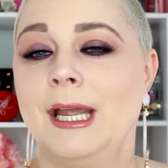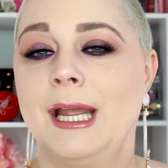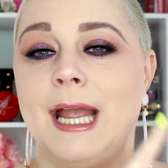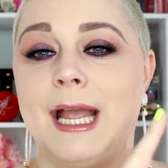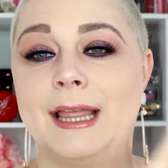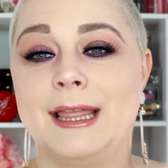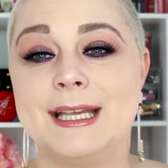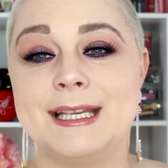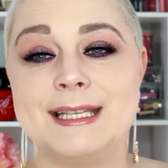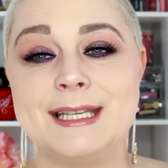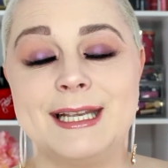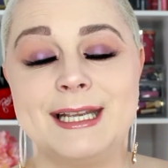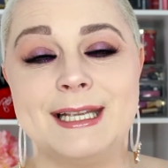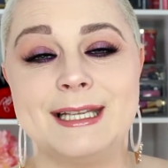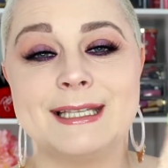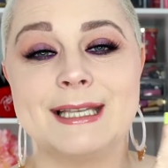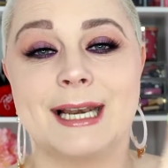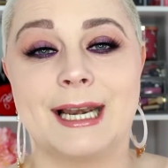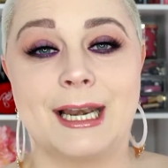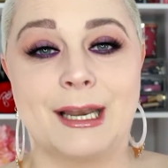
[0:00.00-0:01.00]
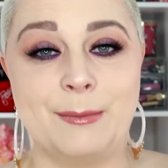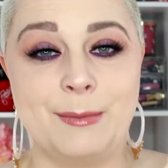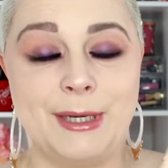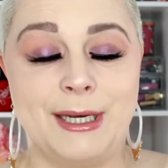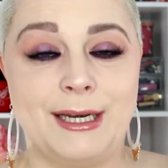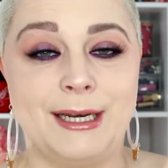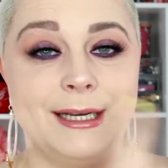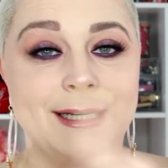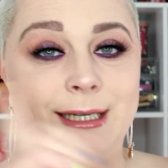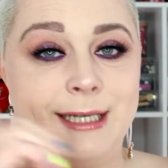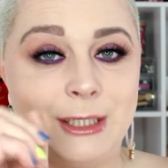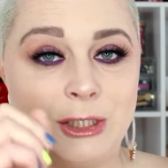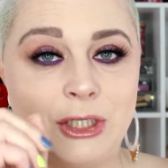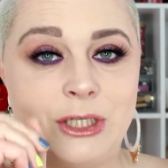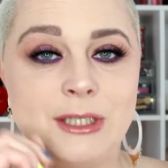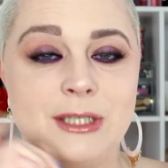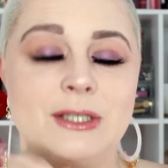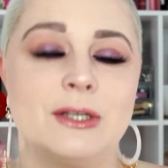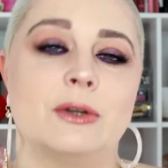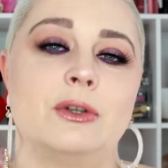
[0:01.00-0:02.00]
And this is limited
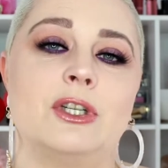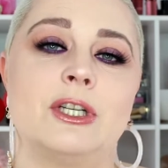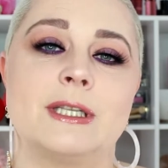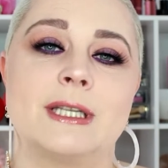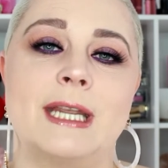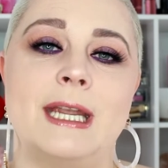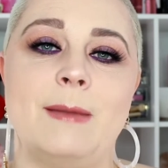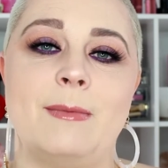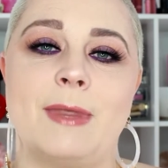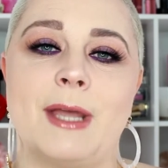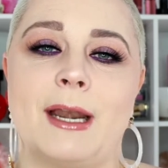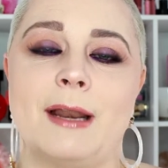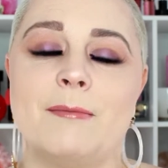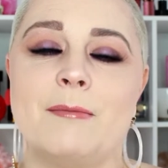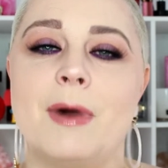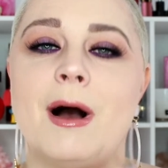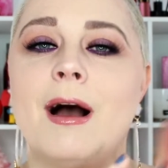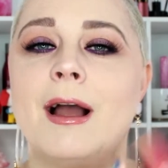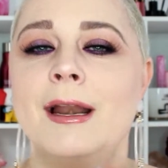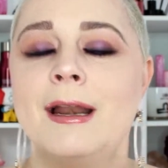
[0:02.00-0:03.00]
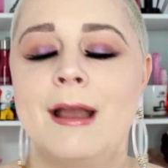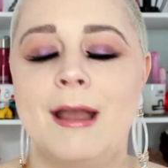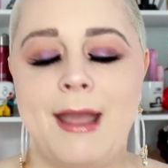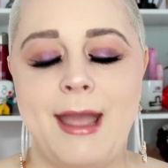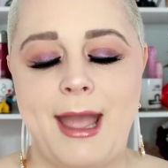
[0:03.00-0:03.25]
edition, so just keep that in mind.